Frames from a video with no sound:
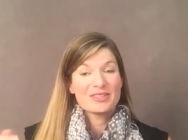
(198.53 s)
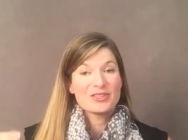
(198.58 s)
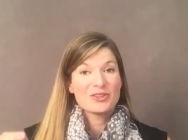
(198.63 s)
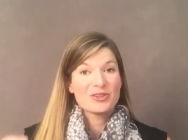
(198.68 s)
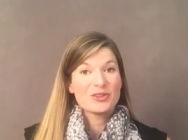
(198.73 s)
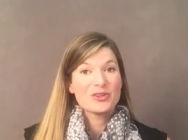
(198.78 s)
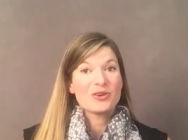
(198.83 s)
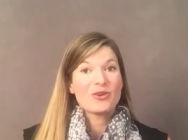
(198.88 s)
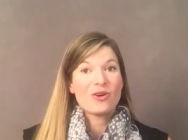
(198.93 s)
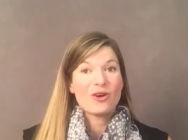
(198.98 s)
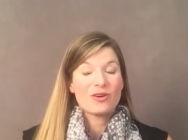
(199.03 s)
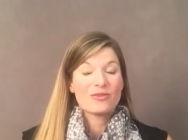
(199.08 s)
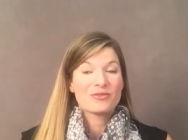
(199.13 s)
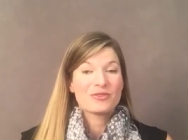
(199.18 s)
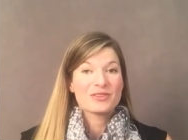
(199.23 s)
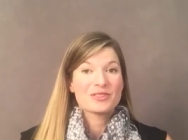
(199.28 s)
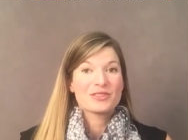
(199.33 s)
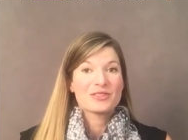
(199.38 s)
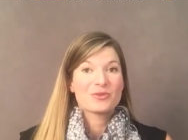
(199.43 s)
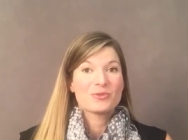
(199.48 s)
to your
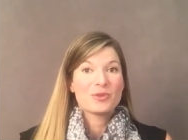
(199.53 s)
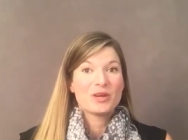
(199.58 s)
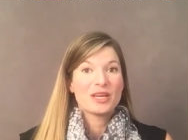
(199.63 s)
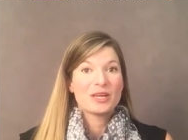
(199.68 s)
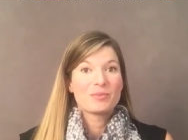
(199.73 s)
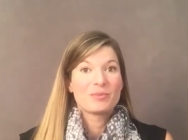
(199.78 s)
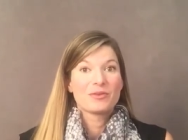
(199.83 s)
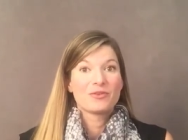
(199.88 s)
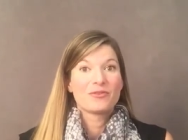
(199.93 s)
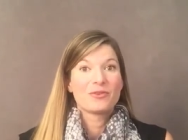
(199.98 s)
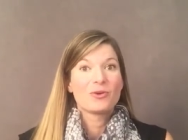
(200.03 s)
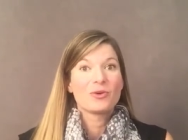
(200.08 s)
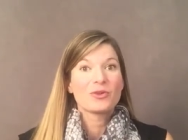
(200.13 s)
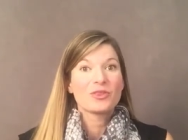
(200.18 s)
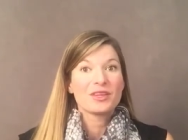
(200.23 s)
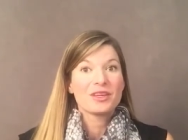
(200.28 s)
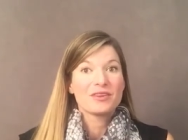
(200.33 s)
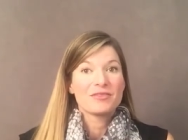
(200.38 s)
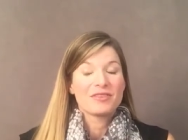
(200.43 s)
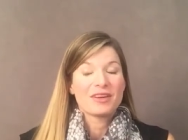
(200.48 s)
office the week before
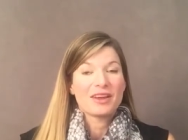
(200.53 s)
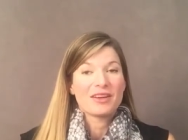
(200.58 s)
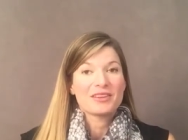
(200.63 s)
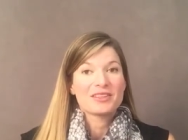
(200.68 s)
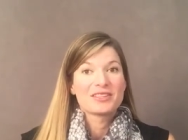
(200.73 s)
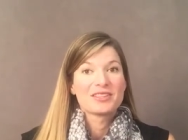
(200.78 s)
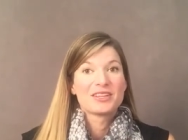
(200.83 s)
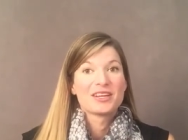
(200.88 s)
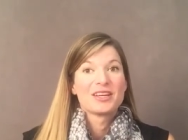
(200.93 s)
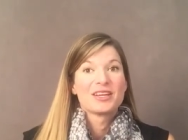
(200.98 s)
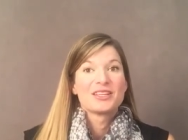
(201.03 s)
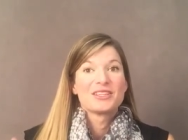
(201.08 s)
the event.